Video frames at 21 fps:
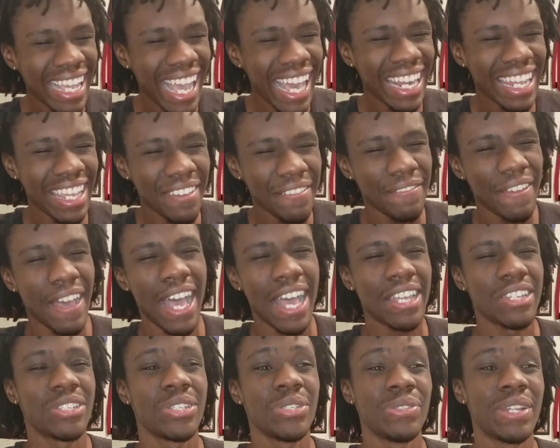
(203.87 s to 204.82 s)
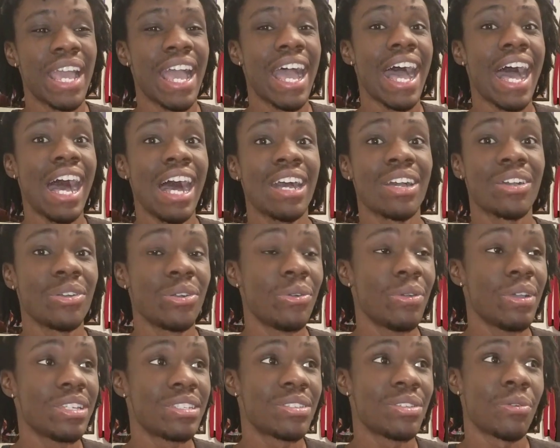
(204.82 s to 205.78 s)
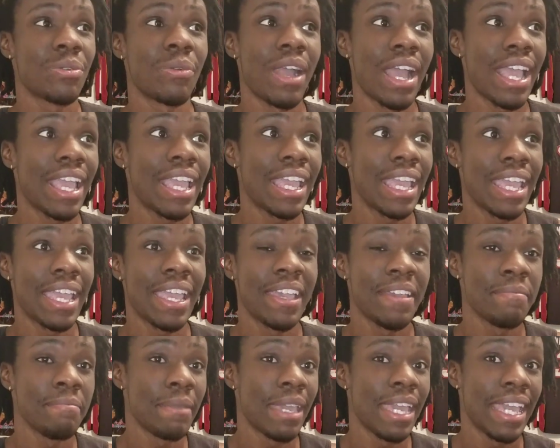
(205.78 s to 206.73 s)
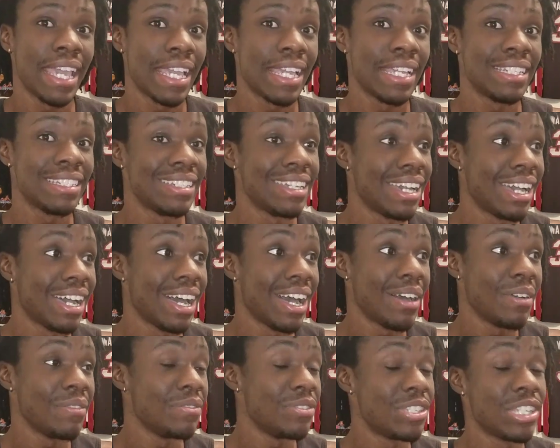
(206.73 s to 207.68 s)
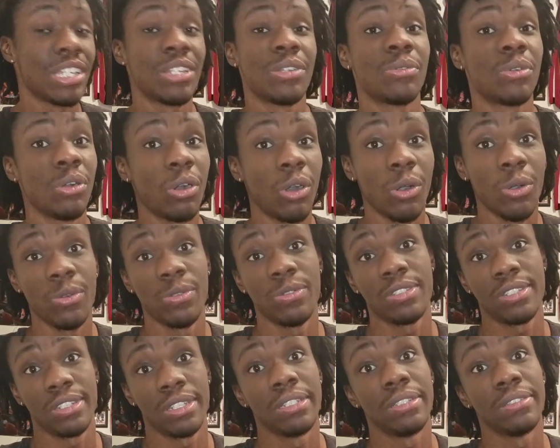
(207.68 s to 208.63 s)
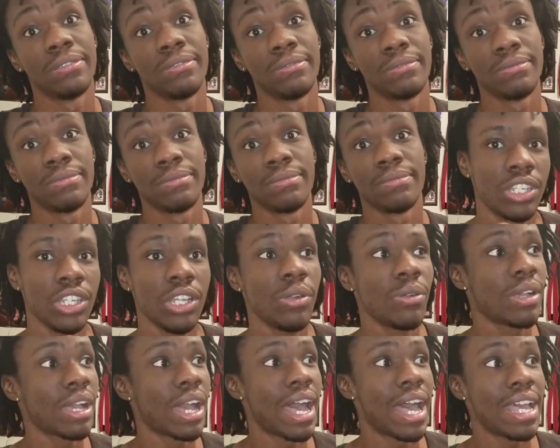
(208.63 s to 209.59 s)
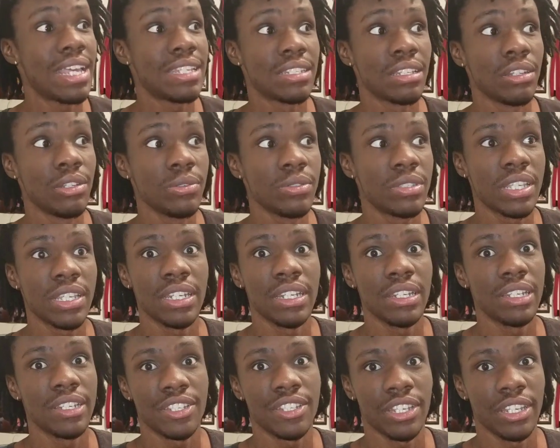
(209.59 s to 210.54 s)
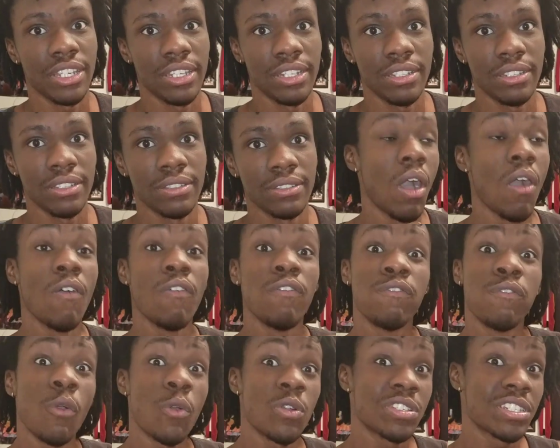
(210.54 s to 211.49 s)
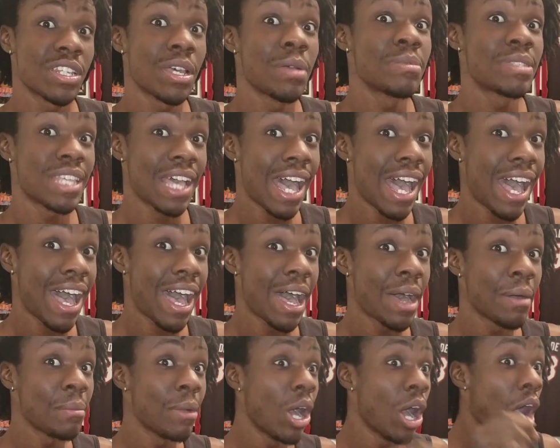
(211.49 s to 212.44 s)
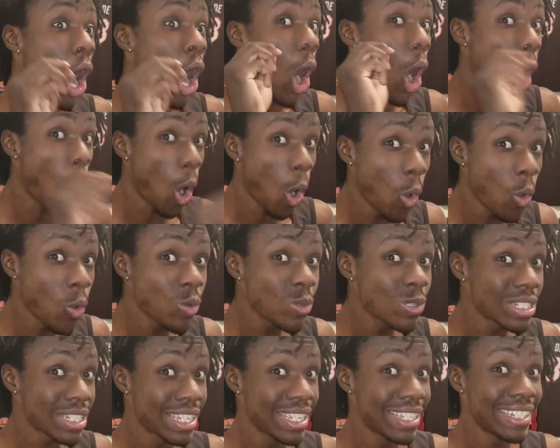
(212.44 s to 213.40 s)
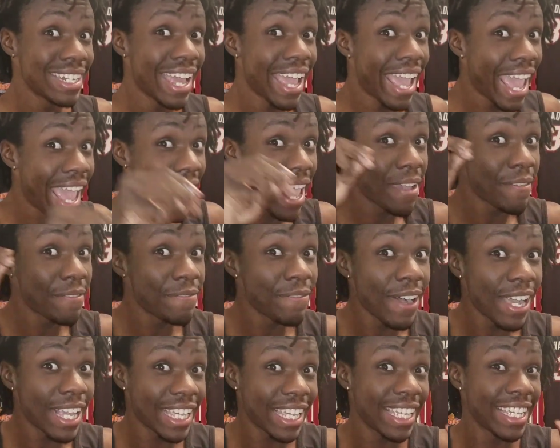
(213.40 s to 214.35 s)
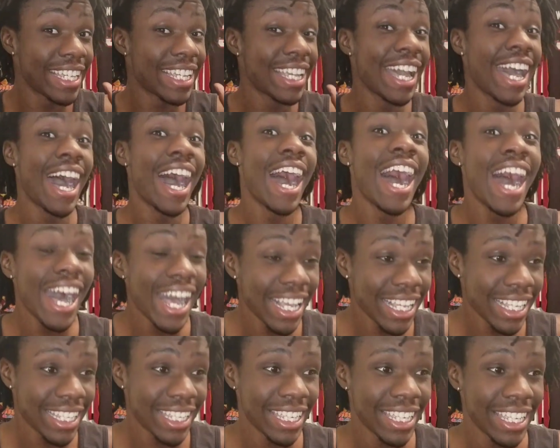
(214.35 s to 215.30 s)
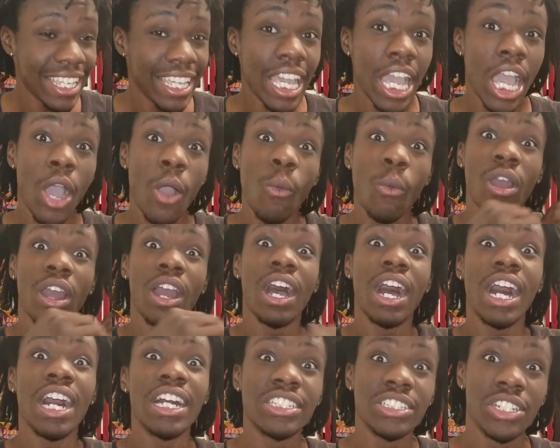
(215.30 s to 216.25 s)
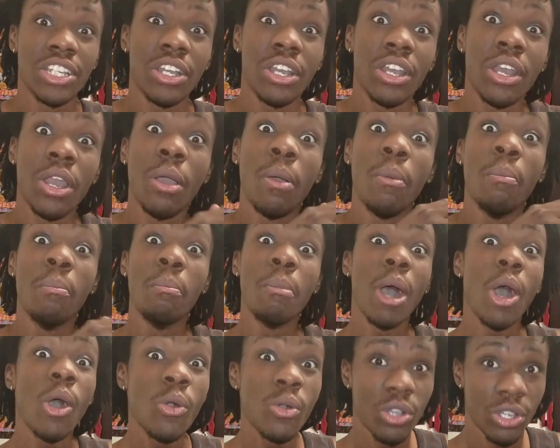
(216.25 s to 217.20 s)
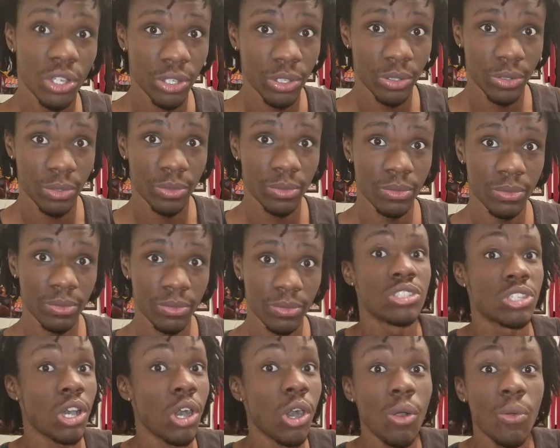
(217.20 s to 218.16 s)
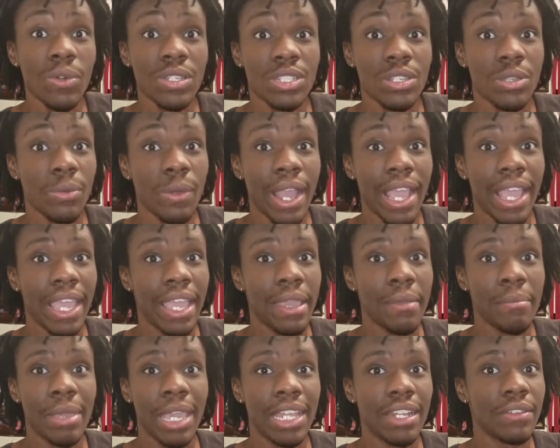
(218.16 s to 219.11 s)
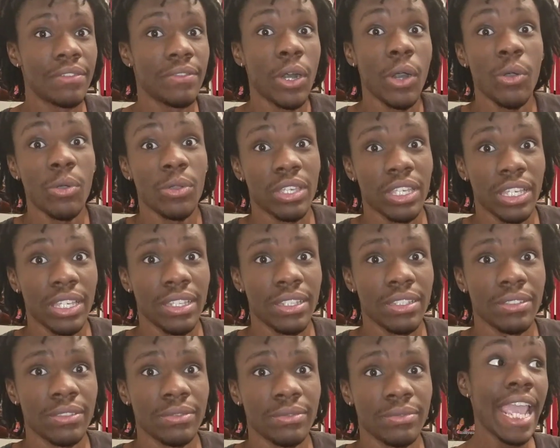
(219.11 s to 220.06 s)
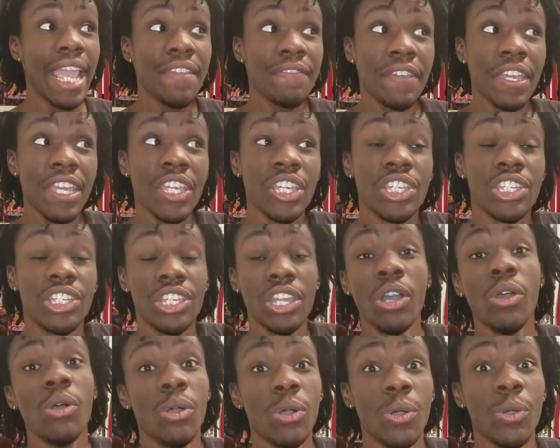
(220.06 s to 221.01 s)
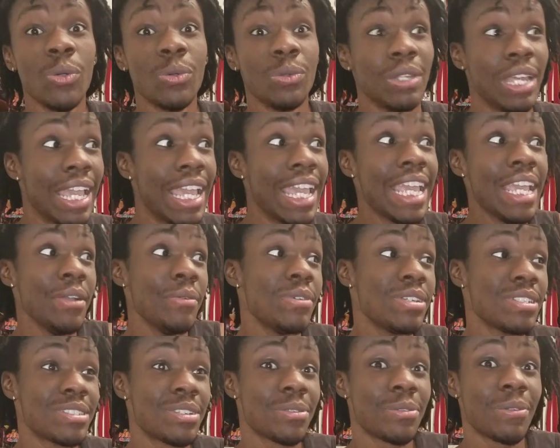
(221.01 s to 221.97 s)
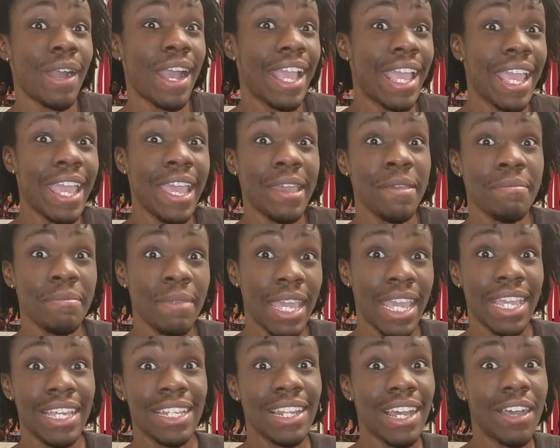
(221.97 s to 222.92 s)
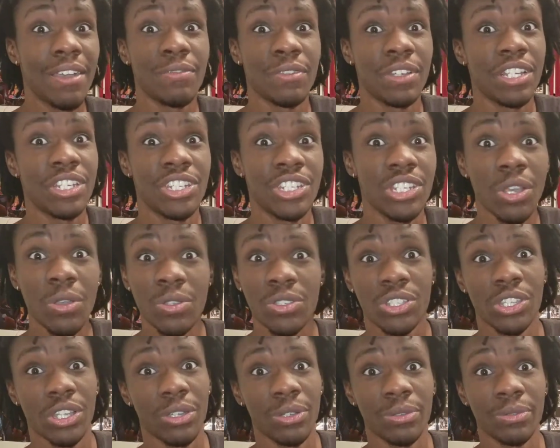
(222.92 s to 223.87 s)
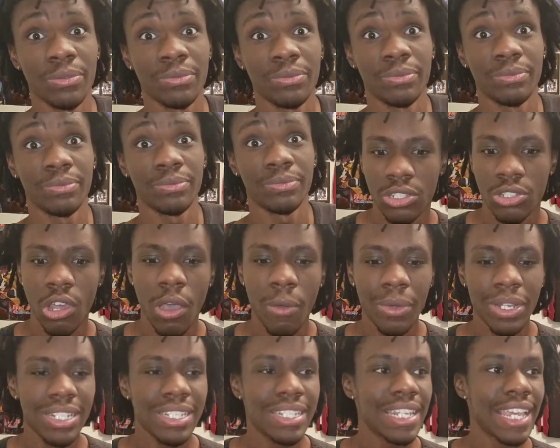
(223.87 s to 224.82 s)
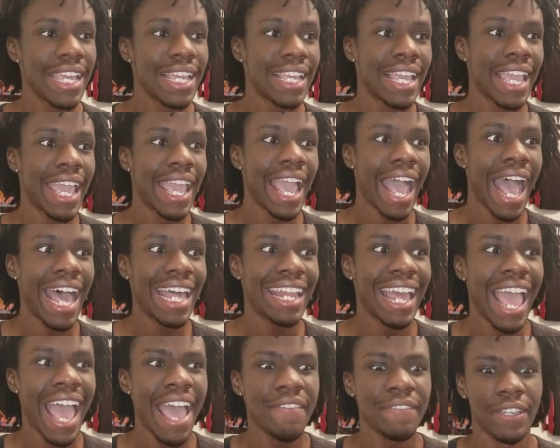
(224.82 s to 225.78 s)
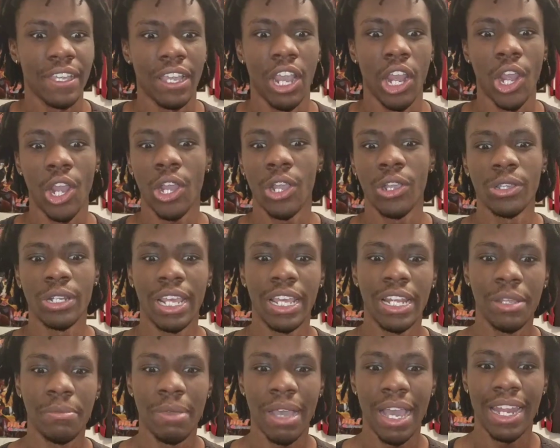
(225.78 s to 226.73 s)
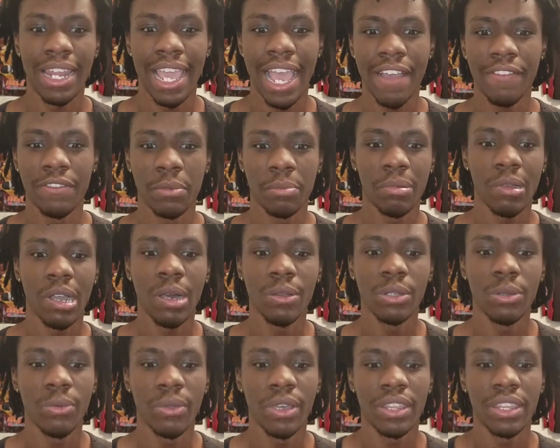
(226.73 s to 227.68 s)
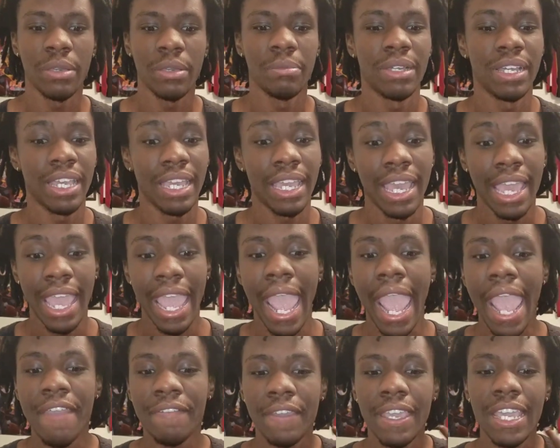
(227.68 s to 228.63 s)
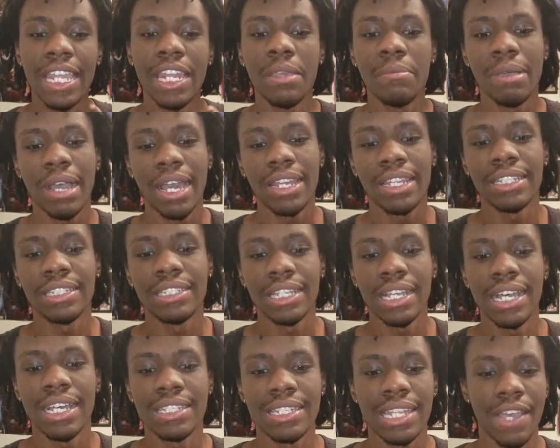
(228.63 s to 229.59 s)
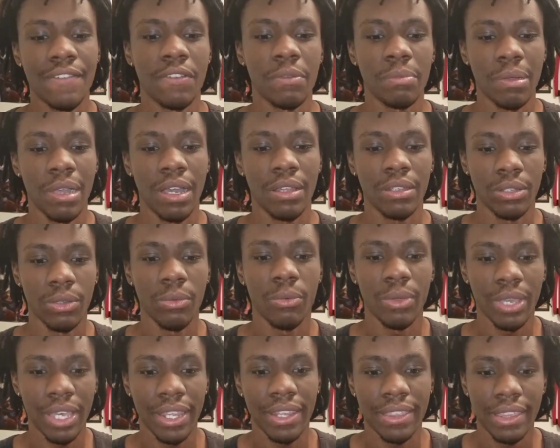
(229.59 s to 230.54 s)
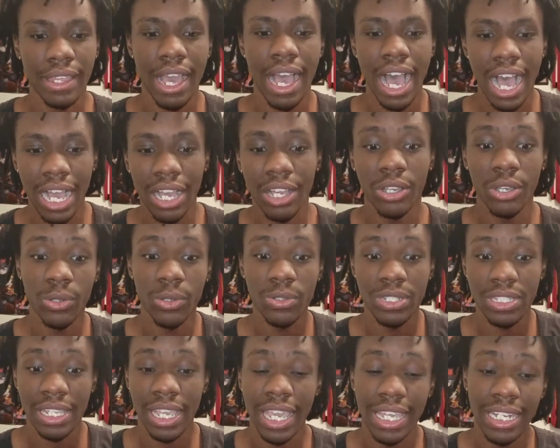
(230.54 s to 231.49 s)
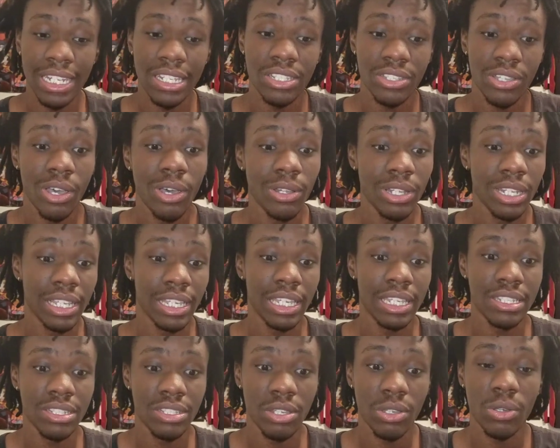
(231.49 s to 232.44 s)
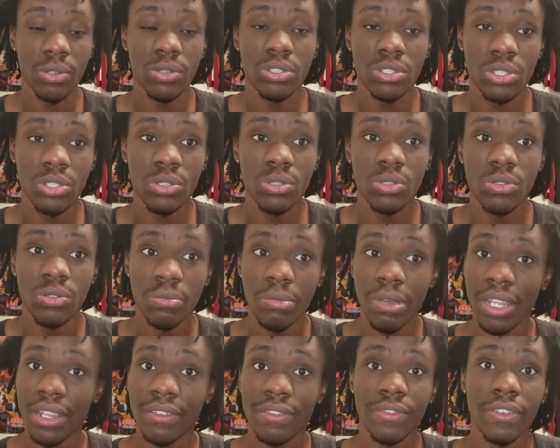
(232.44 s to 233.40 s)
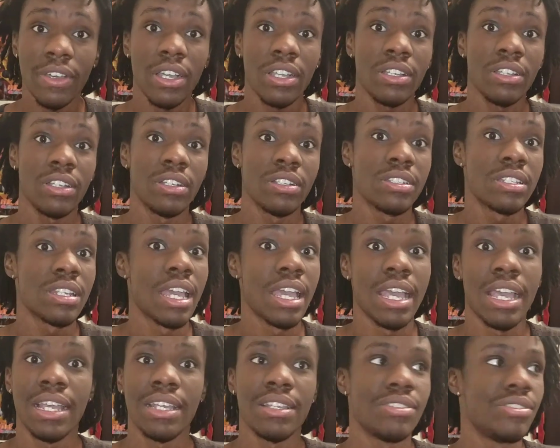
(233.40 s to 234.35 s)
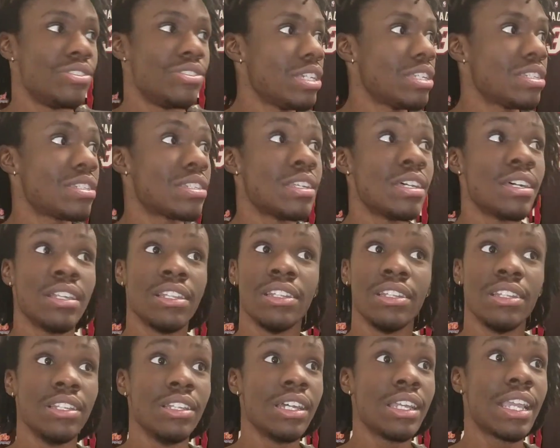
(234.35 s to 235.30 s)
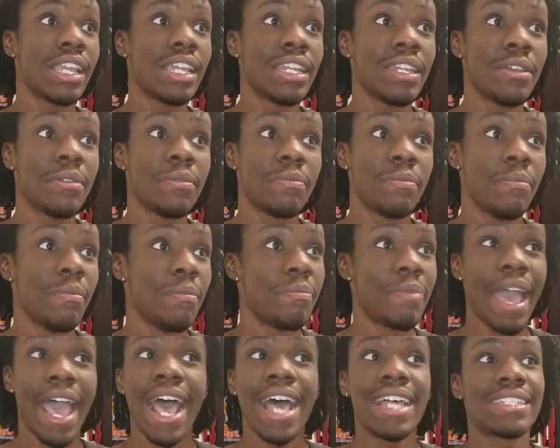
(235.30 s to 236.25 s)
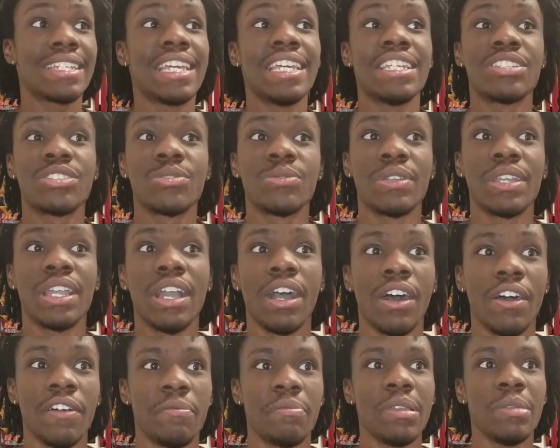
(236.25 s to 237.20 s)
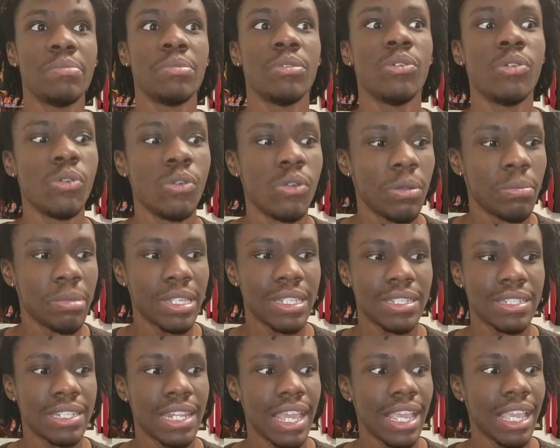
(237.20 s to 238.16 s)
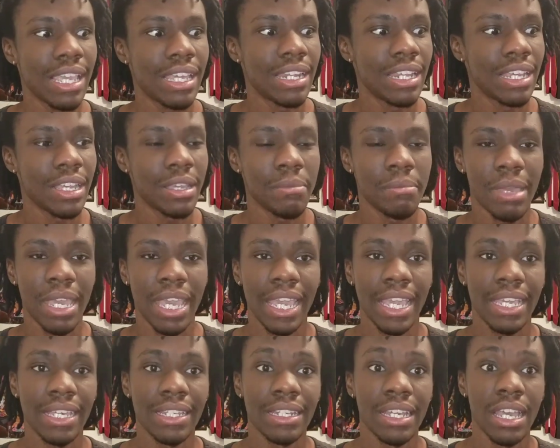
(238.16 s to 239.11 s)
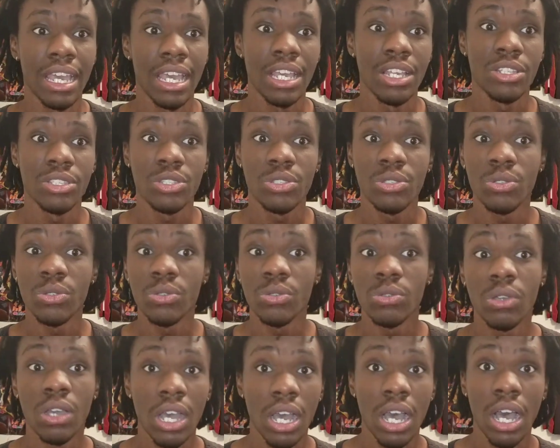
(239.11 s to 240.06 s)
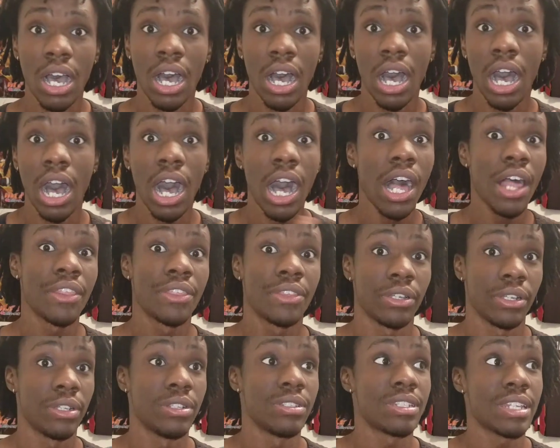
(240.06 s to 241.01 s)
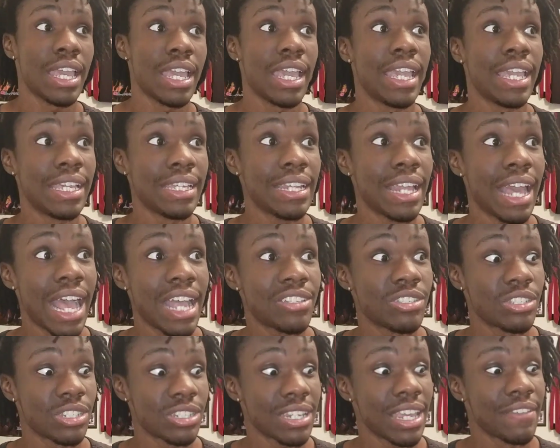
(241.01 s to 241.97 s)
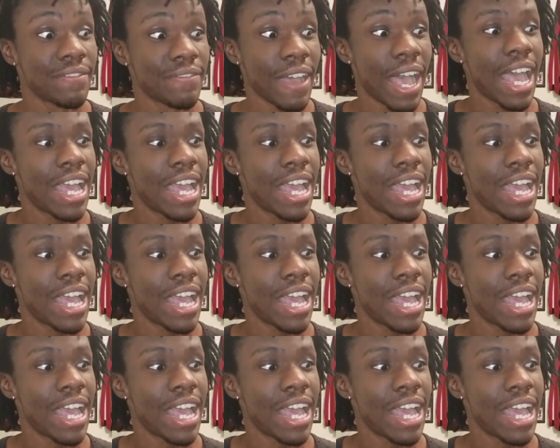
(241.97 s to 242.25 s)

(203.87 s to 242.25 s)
I gotta advise you that Akko is the right-hand man of General Ozen. Kyokai is a lieutenant to Shin. For some time, Ozen and fucking Kanki were under Mogu. Toh was the right-hand man of Oki. Even Gyo-Oon, he was the right-hand man of Renshoujo. So I want to say again, I haven't heard anybody have a problem with it, but if anybody does have a problem with Akko standing tall against those two motherfuckers, just look at the past history of people who have been second in command to others. And I just